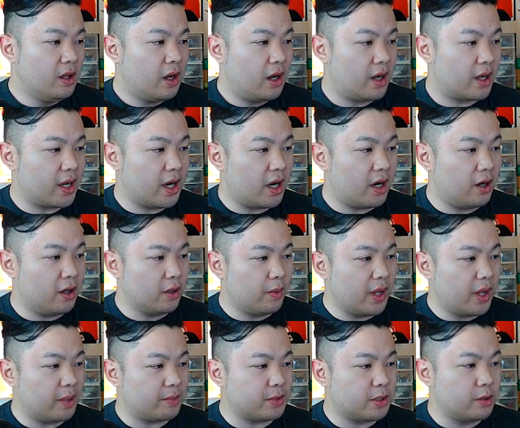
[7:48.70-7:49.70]
Got all the
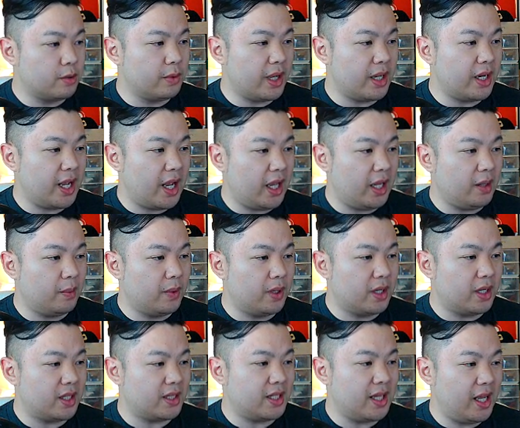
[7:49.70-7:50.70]
way up to an
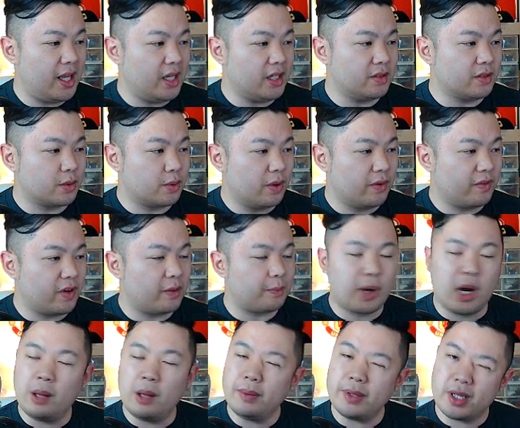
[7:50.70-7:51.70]
81 at the age of
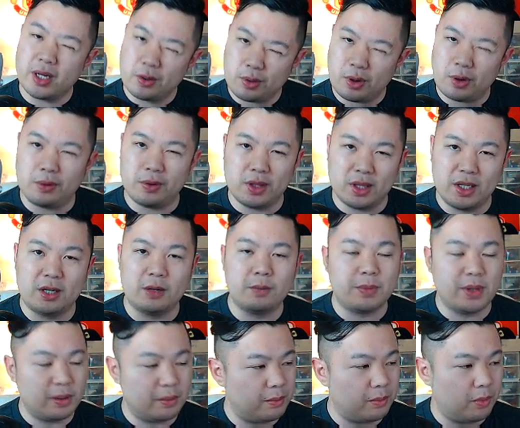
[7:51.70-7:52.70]
25. Probably can grow a little
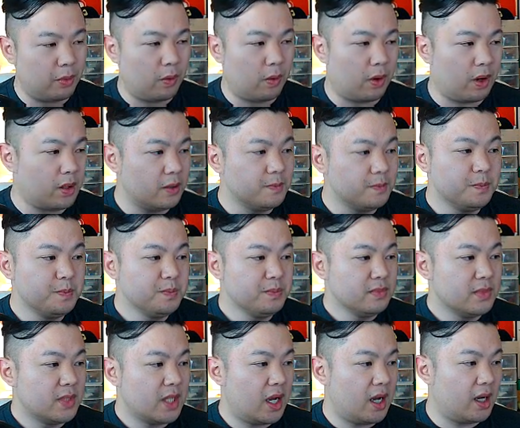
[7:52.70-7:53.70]
bit more.
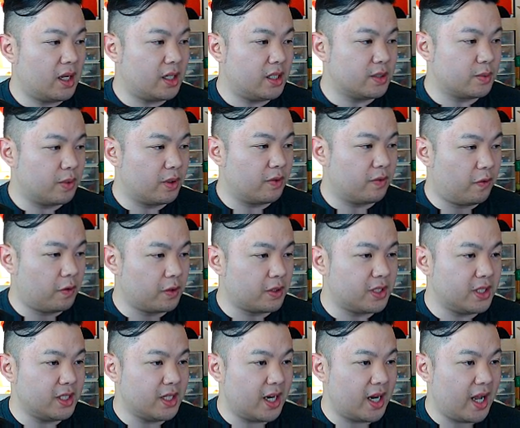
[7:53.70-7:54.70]
He's worth
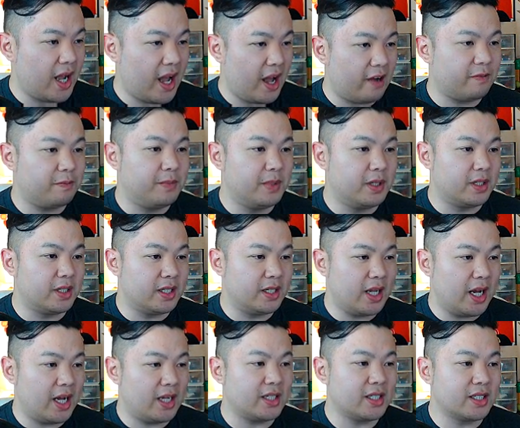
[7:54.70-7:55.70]
14.5 million,
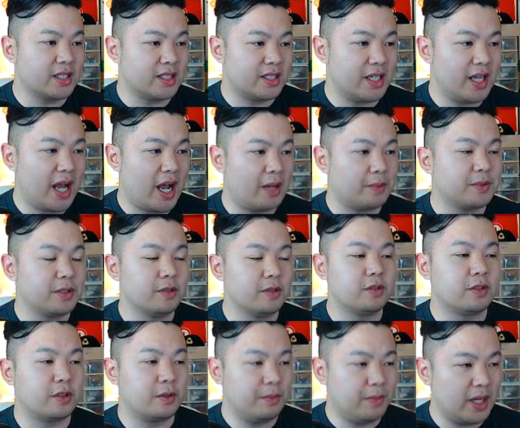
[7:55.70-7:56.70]
and as you can see,
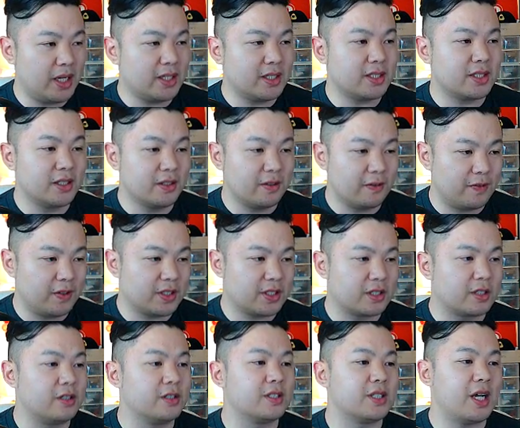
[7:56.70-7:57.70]
absolutely tremendous in the
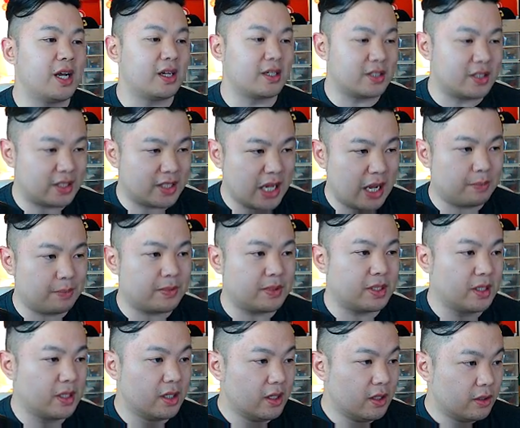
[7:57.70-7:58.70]
physicals, except
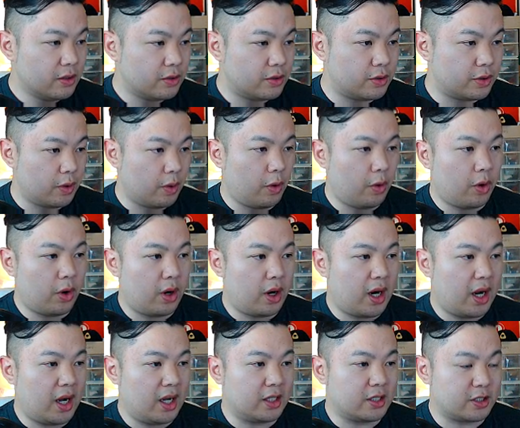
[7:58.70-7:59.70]

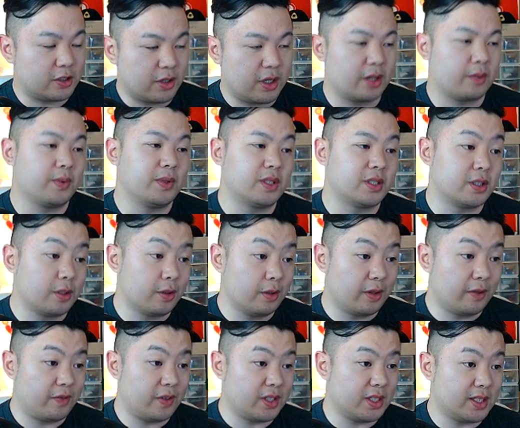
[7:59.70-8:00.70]
for strength, which is
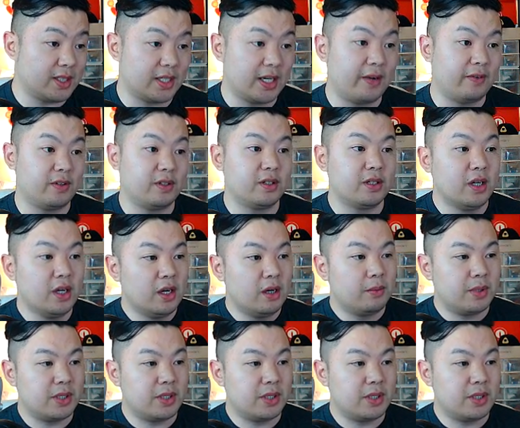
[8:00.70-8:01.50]
only 57.